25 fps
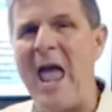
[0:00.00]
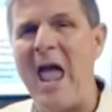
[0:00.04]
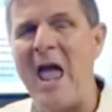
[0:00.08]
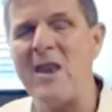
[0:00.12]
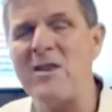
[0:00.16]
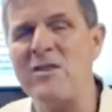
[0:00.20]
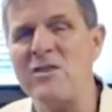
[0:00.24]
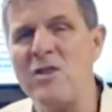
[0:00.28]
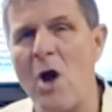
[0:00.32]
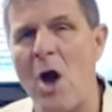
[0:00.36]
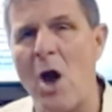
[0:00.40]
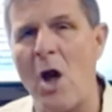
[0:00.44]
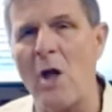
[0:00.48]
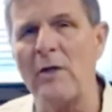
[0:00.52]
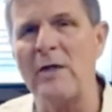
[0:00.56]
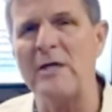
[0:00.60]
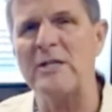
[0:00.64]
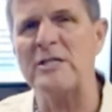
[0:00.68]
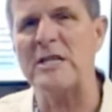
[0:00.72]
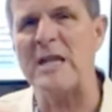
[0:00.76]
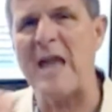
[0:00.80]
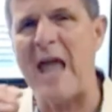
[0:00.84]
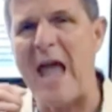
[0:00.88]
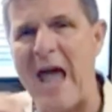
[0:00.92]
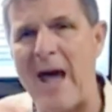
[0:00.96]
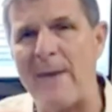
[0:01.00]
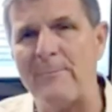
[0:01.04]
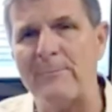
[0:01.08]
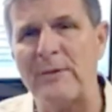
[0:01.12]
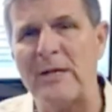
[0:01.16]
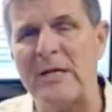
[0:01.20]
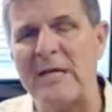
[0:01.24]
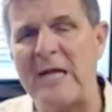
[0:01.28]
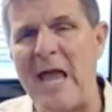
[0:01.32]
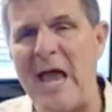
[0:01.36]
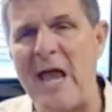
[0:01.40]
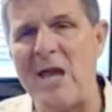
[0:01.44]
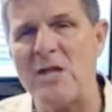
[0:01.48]
and knowledge and
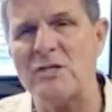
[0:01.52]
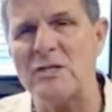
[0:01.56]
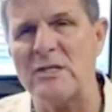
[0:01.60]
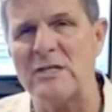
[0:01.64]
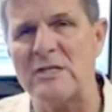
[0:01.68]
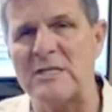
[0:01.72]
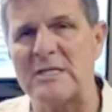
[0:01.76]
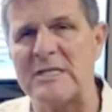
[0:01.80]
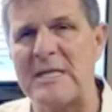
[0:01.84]
application